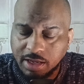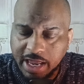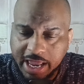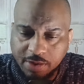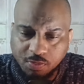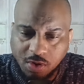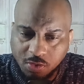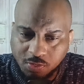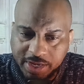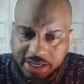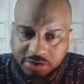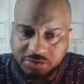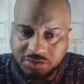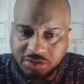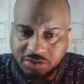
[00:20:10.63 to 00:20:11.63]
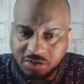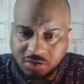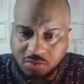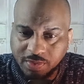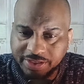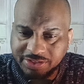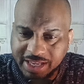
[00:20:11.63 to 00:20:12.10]
And what we used to
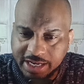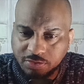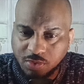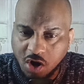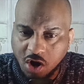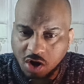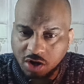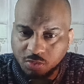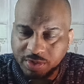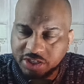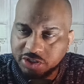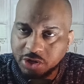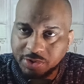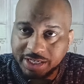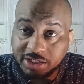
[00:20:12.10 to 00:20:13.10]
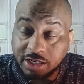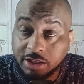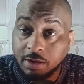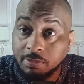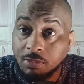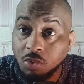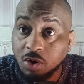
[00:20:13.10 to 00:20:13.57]
do when things were harder, we showed each
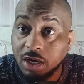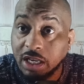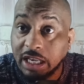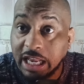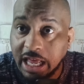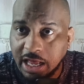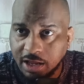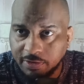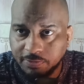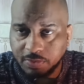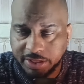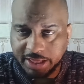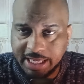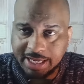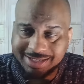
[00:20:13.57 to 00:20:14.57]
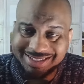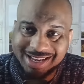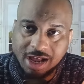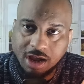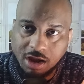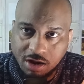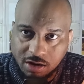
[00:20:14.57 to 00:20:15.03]
other more love when things
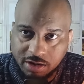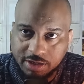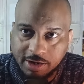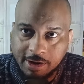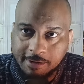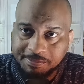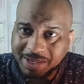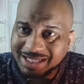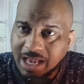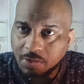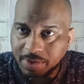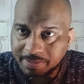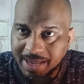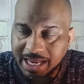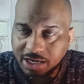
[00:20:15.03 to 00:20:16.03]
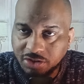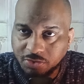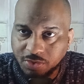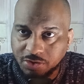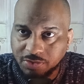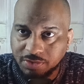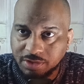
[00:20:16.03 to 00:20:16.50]
got hard. That's how we made it
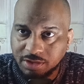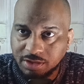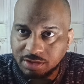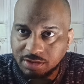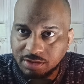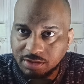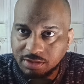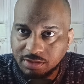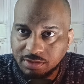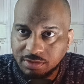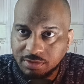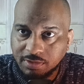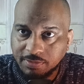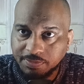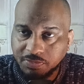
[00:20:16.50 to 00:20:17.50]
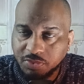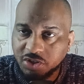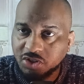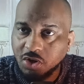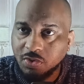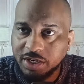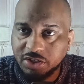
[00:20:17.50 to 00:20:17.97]
through. We
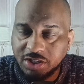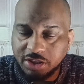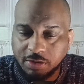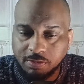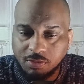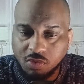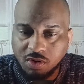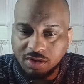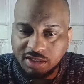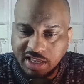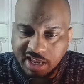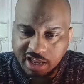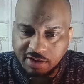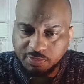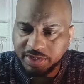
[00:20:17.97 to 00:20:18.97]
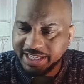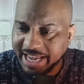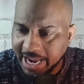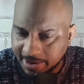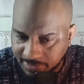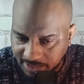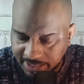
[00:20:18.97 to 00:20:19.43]
showed each other more love. We
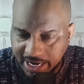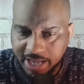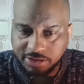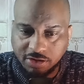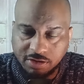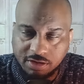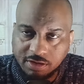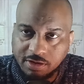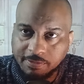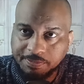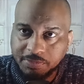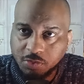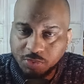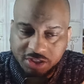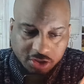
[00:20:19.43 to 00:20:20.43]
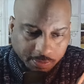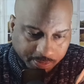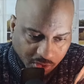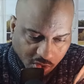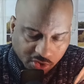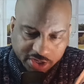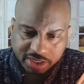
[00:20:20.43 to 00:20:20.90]
came together. We
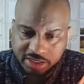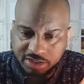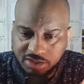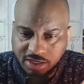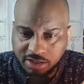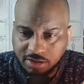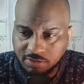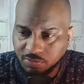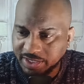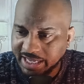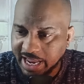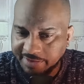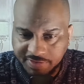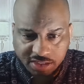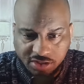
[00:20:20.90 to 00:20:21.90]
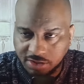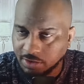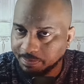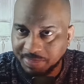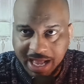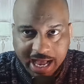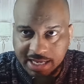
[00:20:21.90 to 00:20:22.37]
supported each other. We gave each other
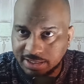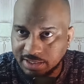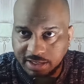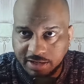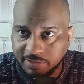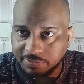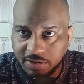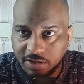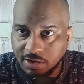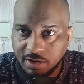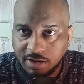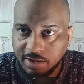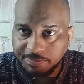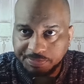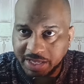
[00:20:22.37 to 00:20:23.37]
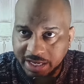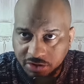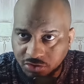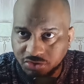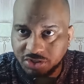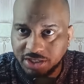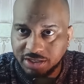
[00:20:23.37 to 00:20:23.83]
positive
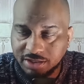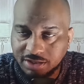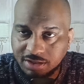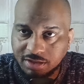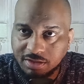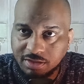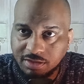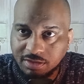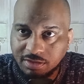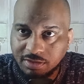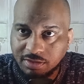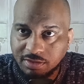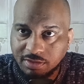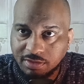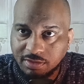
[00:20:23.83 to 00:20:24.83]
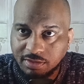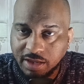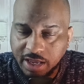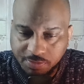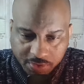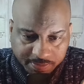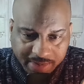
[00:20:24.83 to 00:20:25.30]
energies.
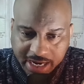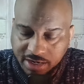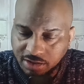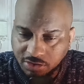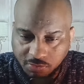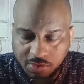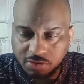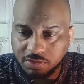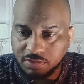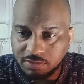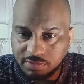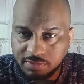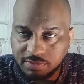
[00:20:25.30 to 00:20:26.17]
And we made it through.